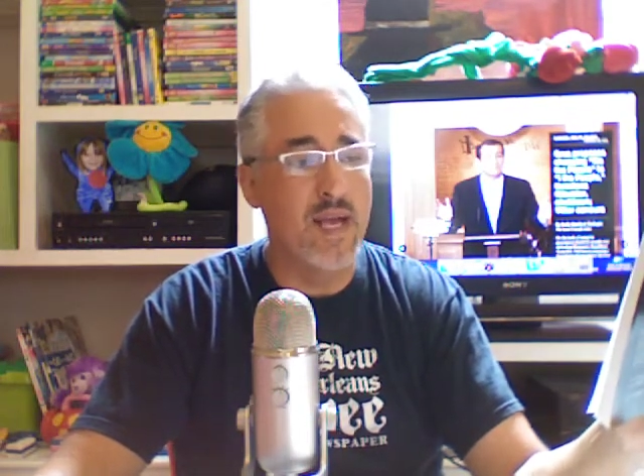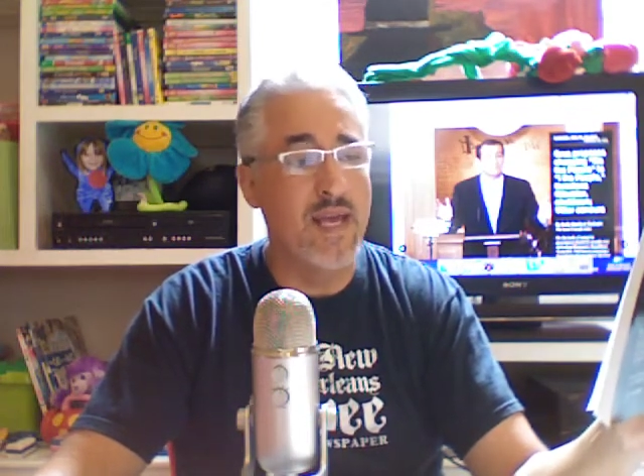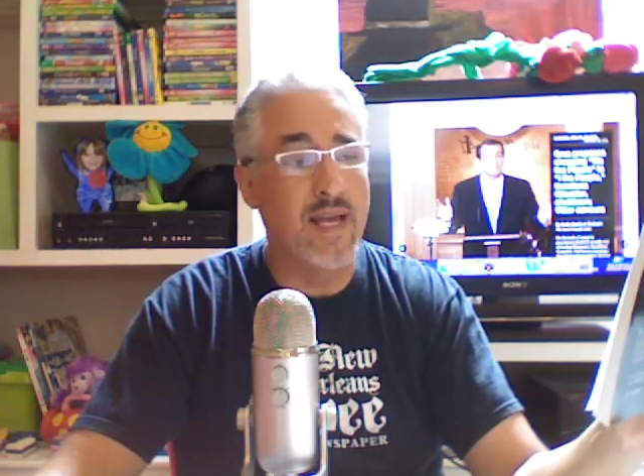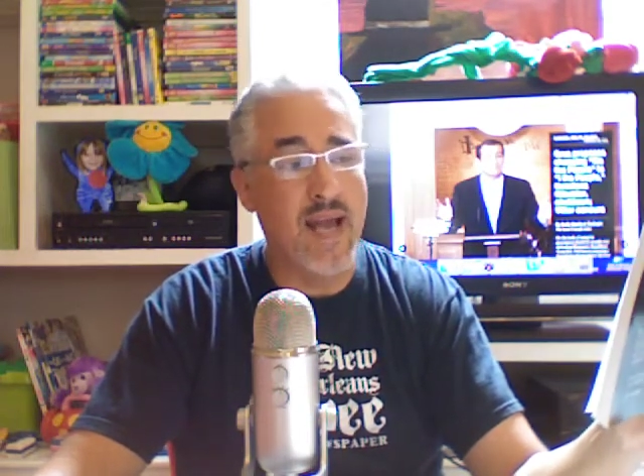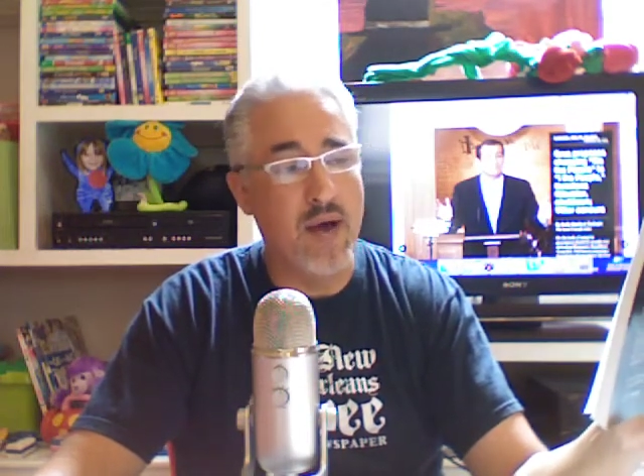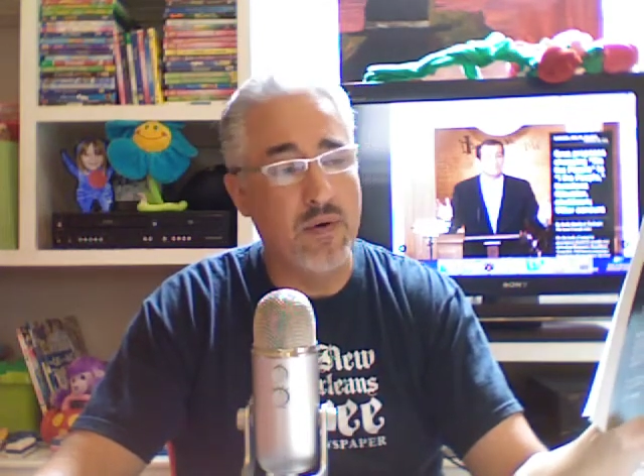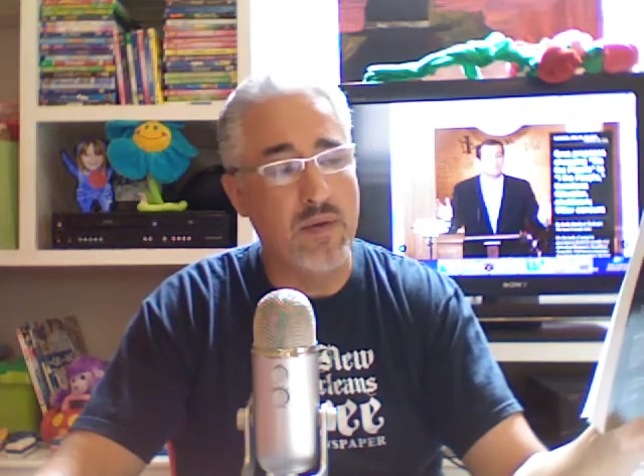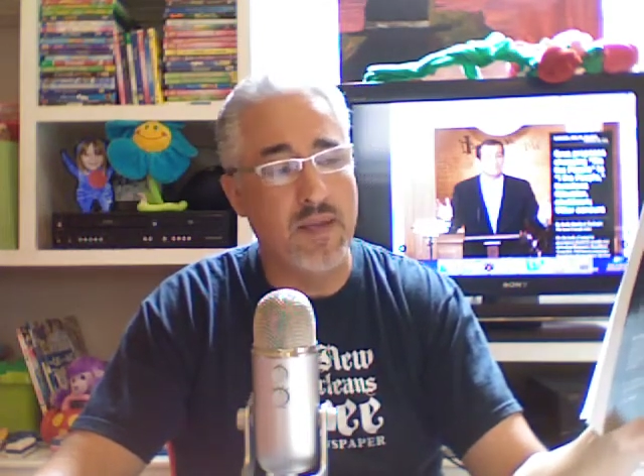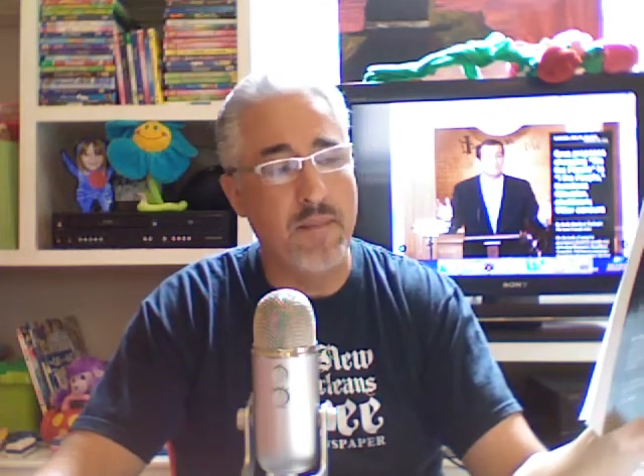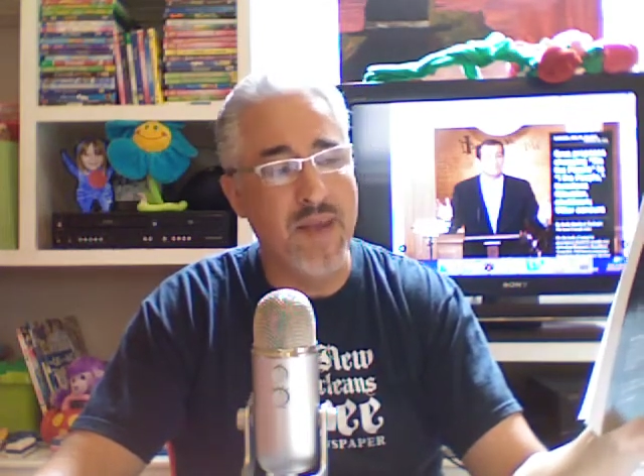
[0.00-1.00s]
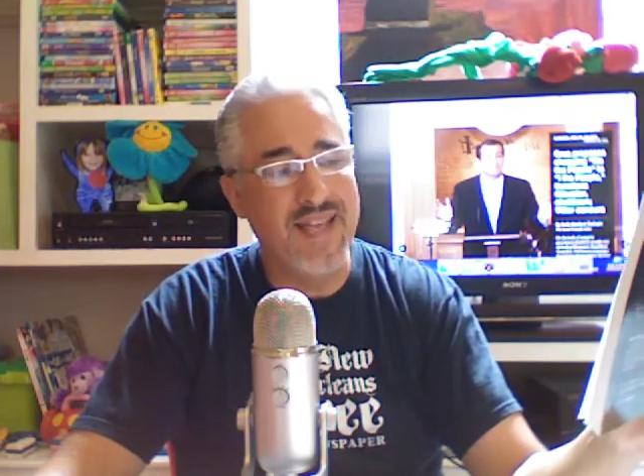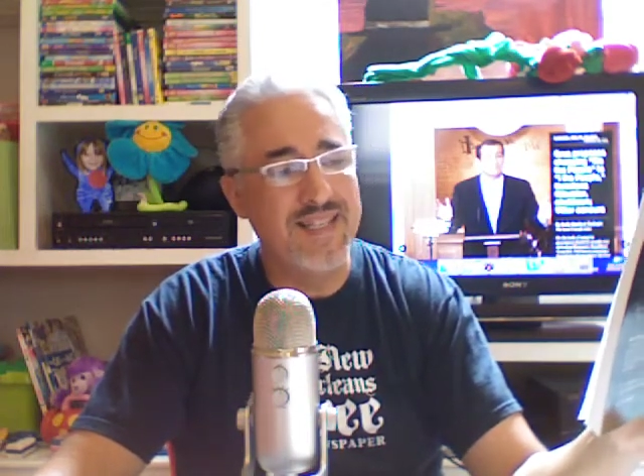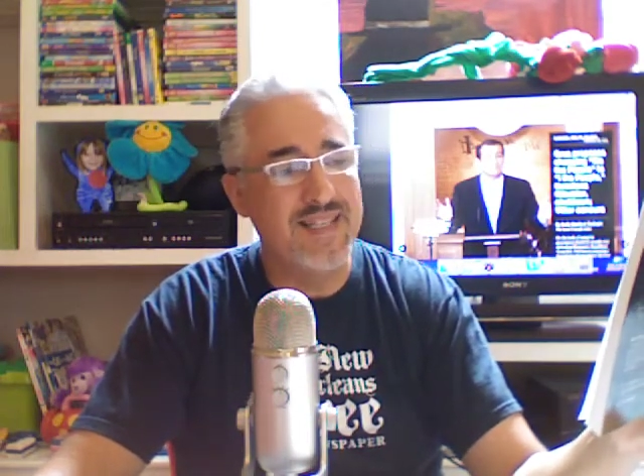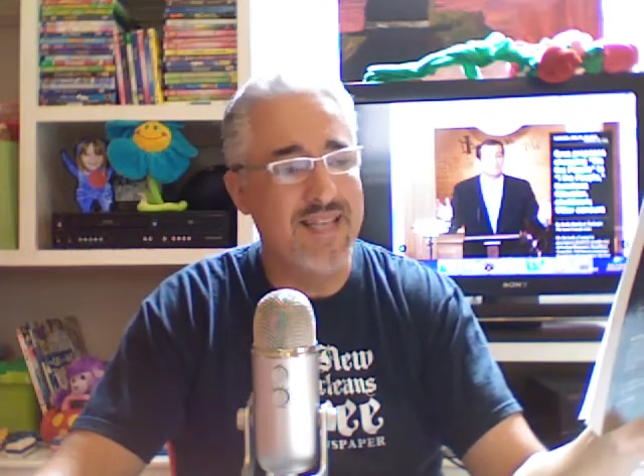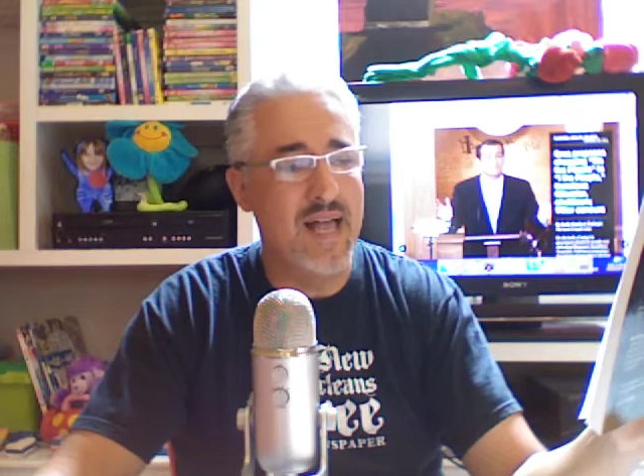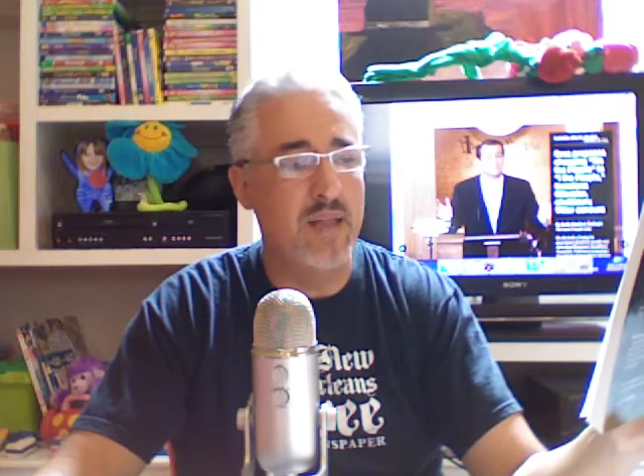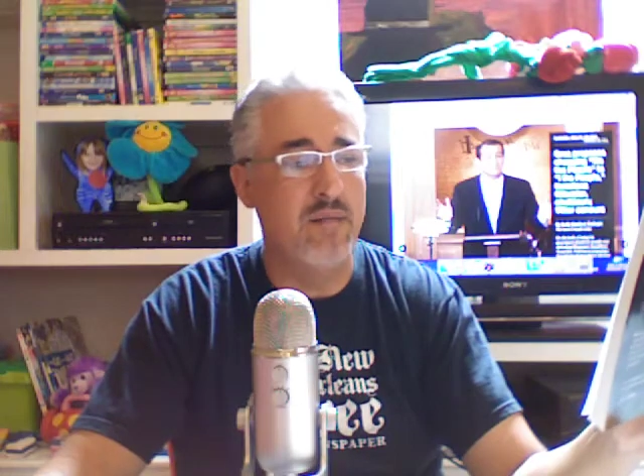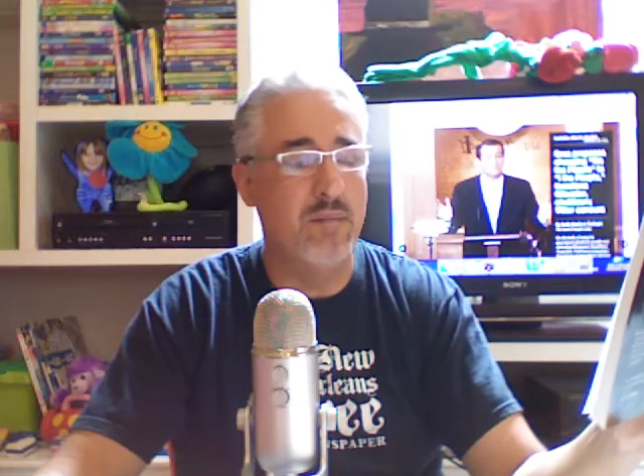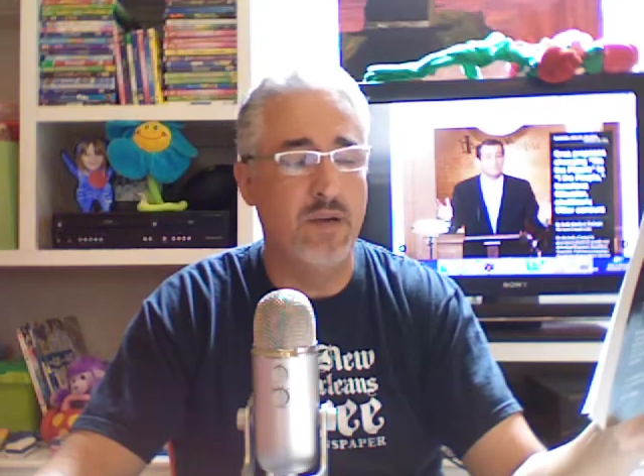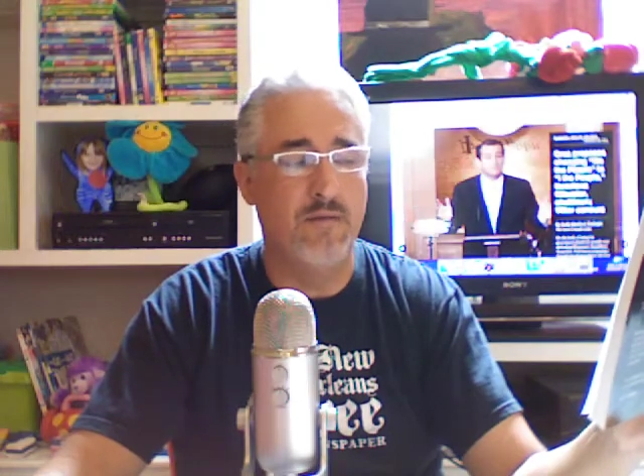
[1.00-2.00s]
encountered the amazing talent
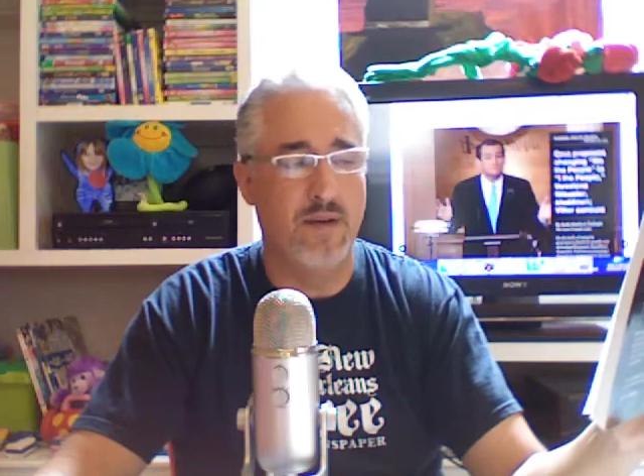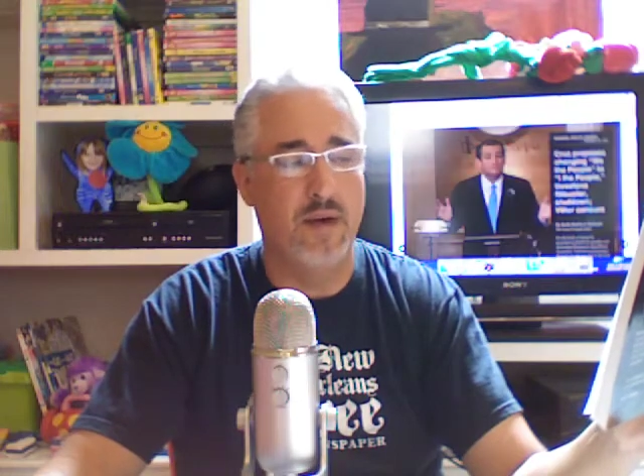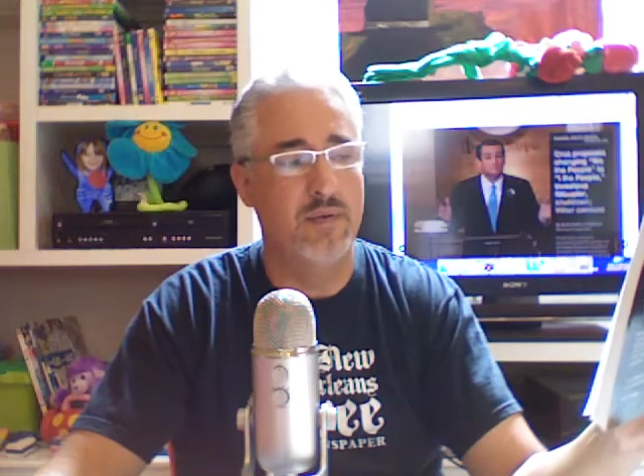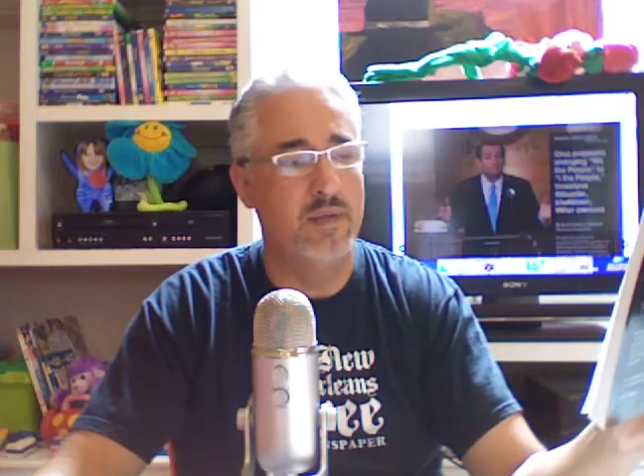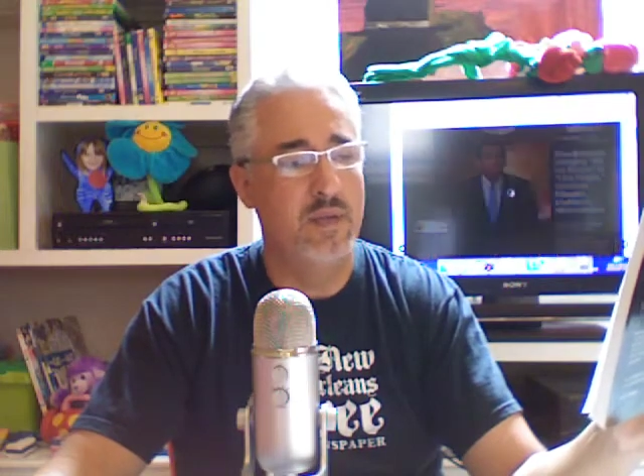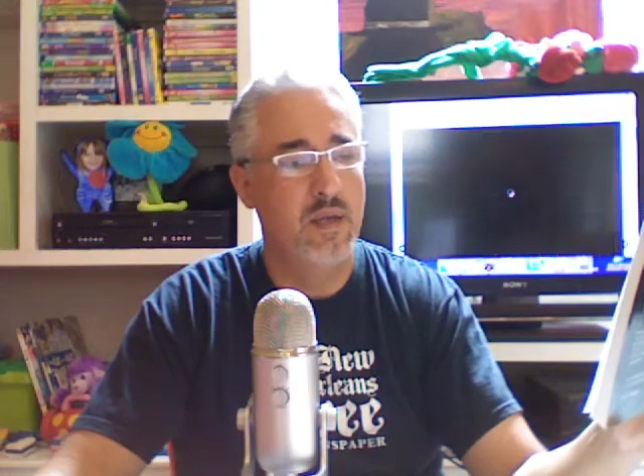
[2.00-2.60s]
of Bud Faust.